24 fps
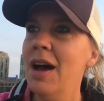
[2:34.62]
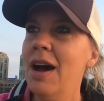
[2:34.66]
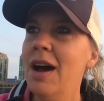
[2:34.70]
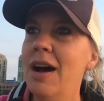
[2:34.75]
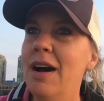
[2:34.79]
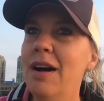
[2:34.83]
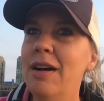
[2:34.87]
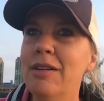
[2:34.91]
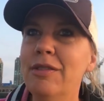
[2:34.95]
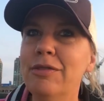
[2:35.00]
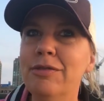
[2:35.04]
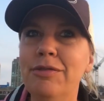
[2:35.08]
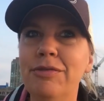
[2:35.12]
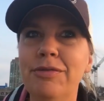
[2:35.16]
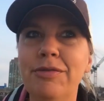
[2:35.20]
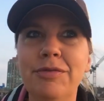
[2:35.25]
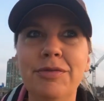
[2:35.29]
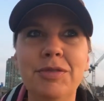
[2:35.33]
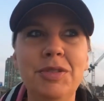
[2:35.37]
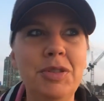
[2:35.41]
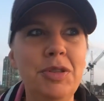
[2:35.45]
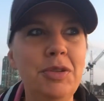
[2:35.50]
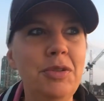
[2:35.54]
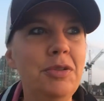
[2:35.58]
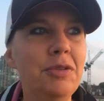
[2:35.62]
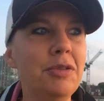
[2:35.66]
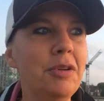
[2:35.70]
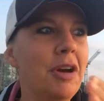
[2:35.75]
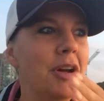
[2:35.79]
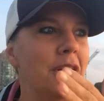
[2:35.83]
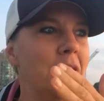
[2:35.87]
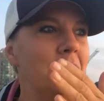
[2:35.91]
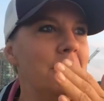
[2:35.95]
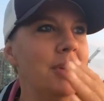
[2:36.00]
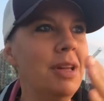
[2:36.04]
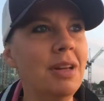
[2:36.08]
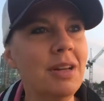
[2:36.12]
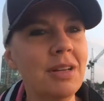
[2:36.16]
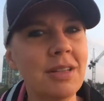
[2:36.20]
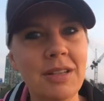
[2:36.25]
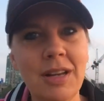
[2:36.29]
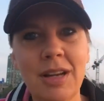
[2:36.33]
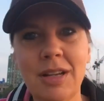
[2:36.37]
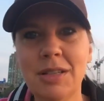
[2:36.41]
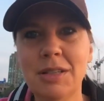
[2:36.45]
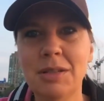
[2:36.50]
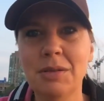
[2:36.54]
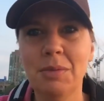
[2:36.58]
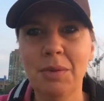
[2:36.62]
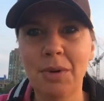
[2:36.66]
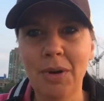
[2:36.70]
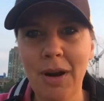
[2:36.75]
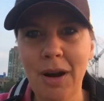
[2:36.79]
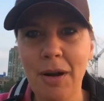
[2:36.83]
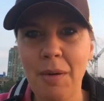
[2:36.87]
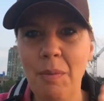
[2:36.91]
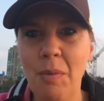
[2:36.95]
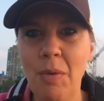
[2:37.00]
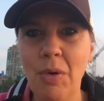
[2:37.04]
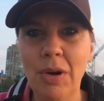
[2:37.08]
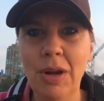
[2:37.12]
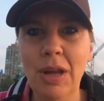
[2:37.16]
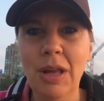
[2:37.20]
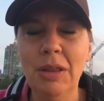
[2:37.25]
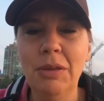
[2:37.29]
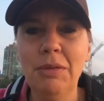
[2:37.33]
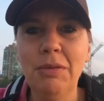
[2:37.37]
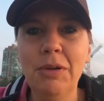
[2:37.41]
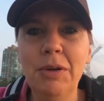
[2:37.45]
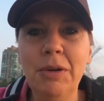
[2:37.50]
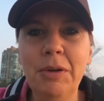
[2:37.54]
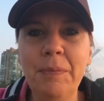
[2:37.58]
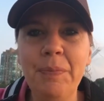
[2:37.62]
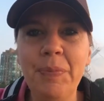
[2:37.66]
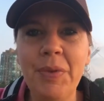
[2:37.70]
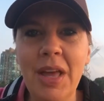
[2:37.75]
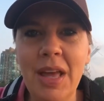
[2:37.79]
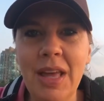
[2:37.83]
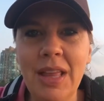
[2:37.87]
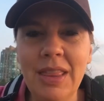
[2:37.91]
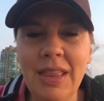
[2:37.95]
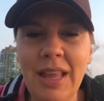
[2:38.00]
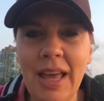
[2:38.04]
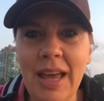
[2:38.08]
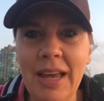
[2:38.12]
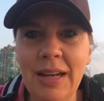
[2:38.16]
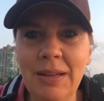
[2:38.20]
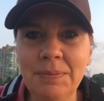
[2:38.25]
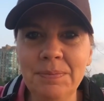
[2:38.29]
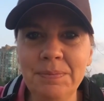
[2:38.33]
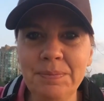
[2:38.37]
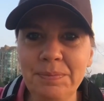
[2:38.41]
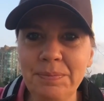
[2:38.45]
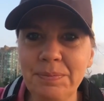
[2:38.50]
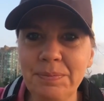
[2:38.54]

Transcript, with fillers: of Deuteronomy because that's where I'm working through. And then